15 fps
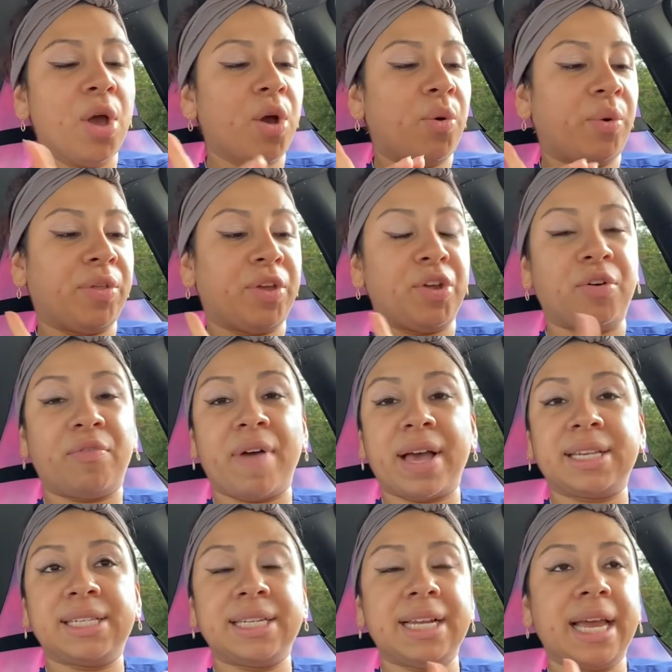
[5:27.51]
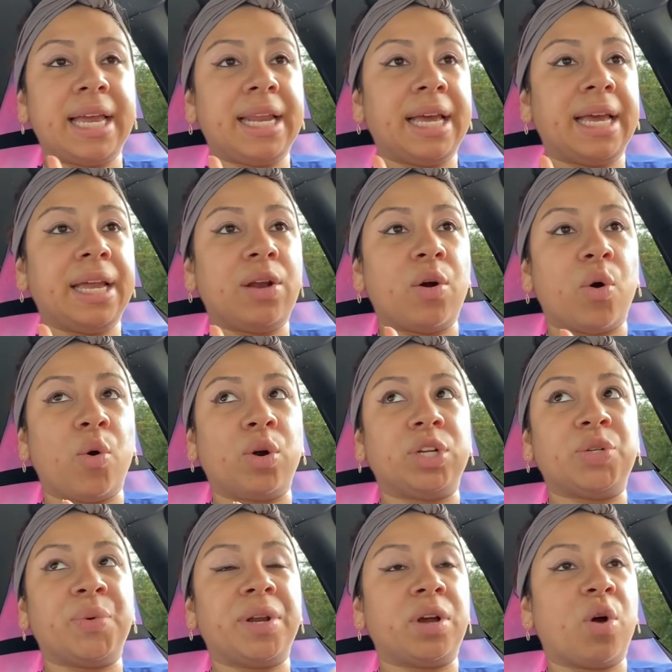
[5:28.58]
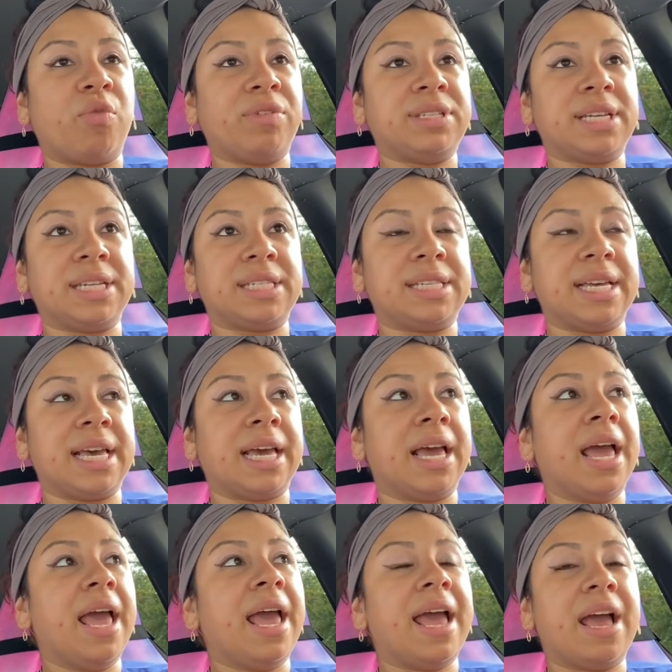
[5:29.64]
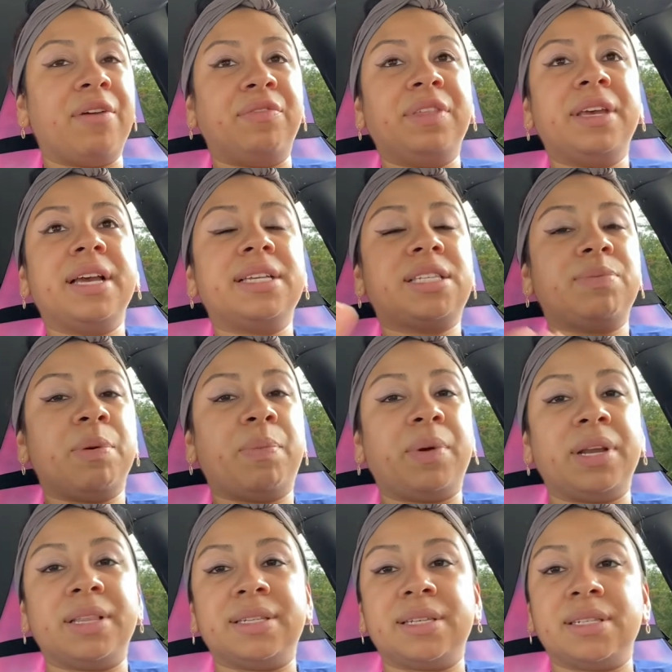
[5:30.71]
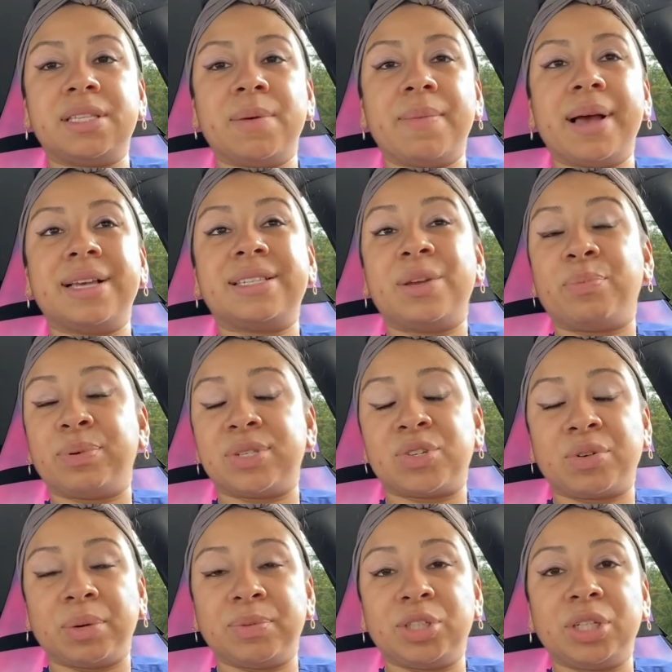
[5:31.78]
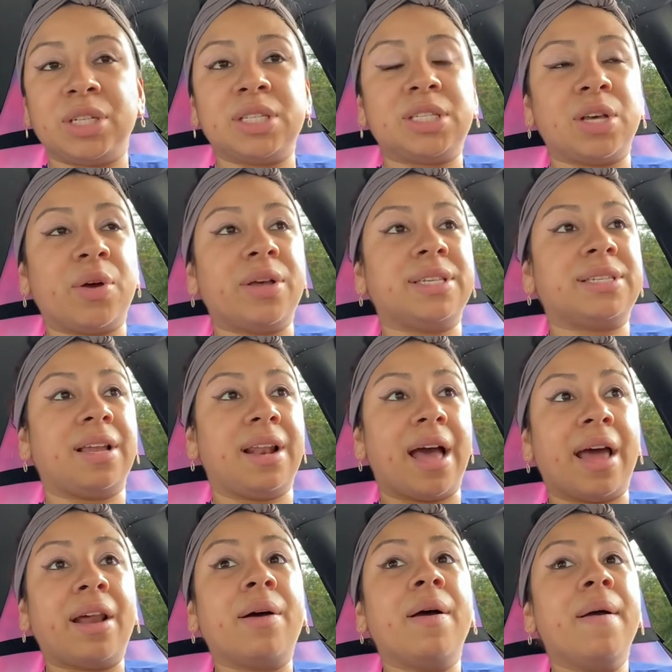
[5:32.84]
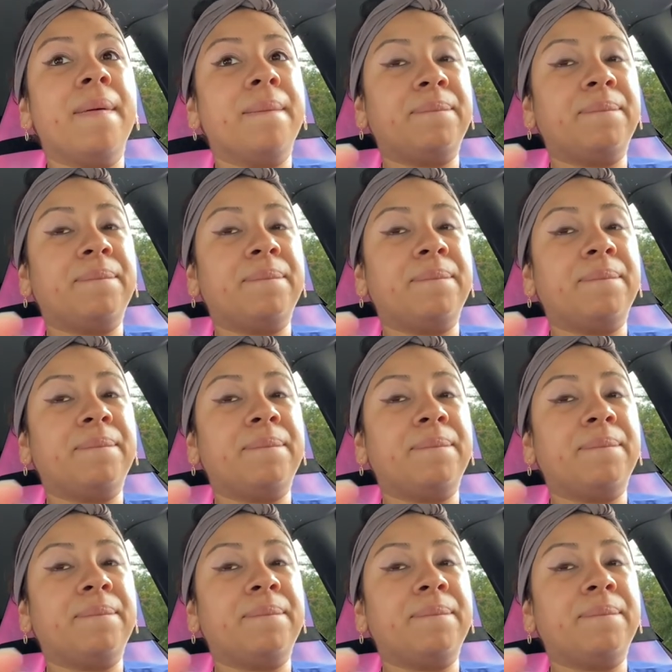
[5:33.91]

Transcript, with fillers: whether you're vaccinating or doing a covid testing everything has to be put in the system as a prescription so it's a lot of